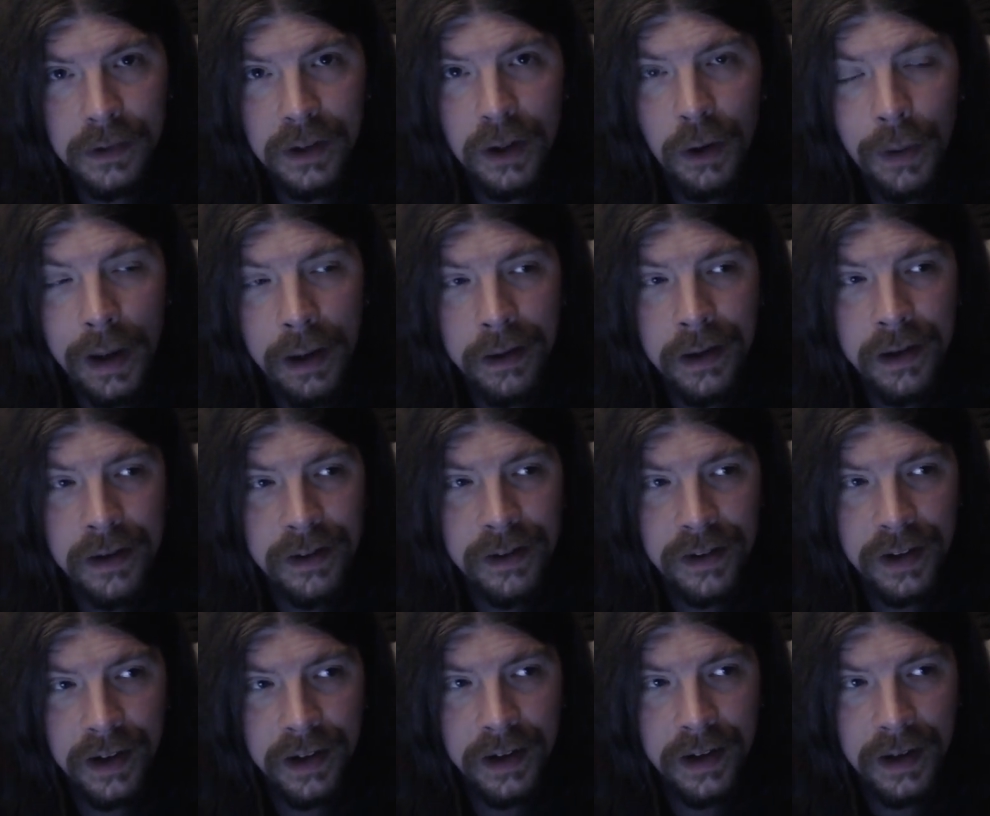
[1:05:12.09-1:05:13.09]
go out in the
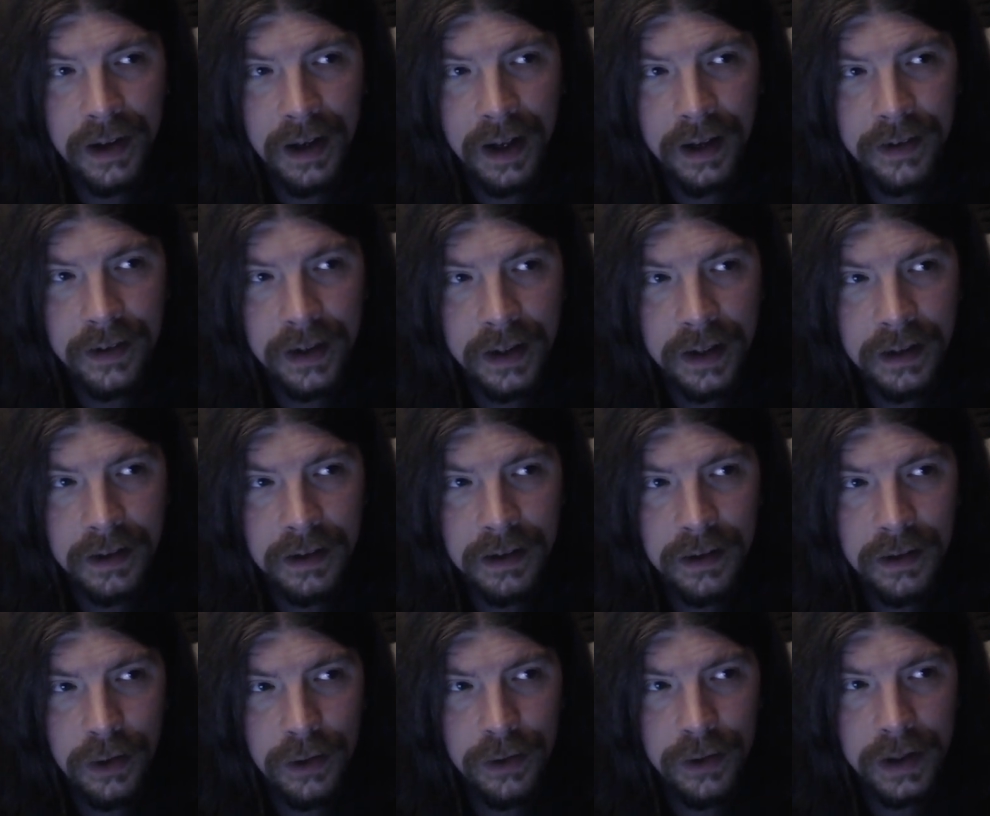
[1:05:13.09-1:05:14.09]
sun, and then it
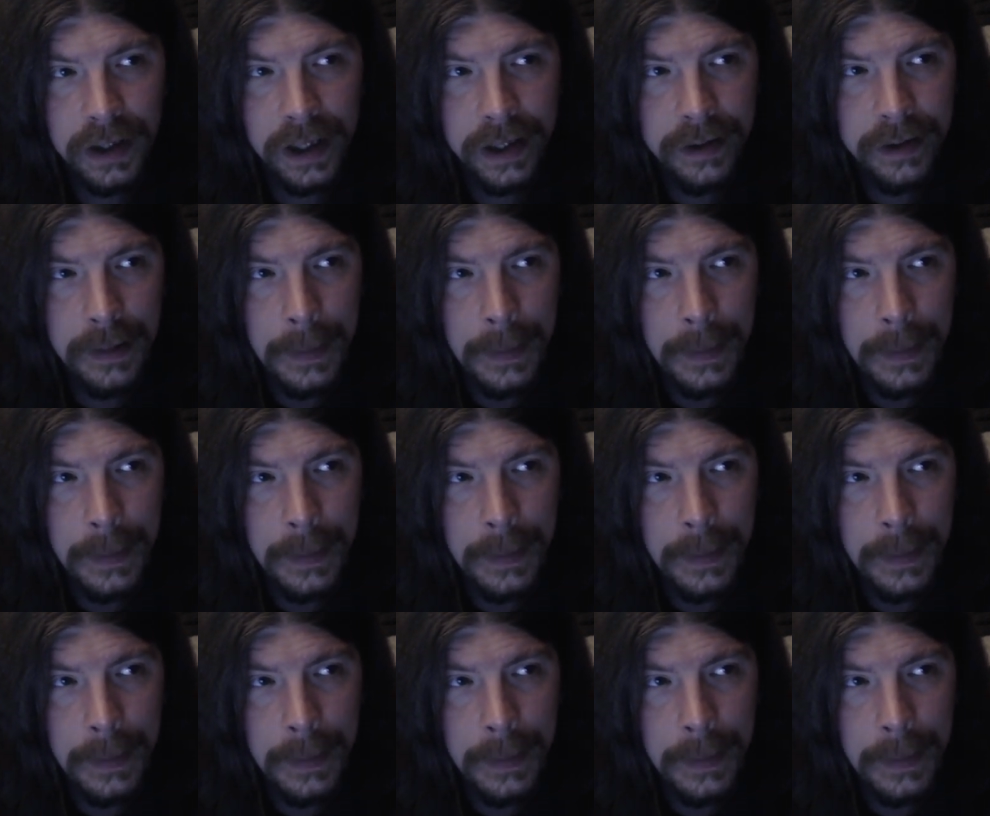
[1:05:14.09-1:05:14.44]
turns light.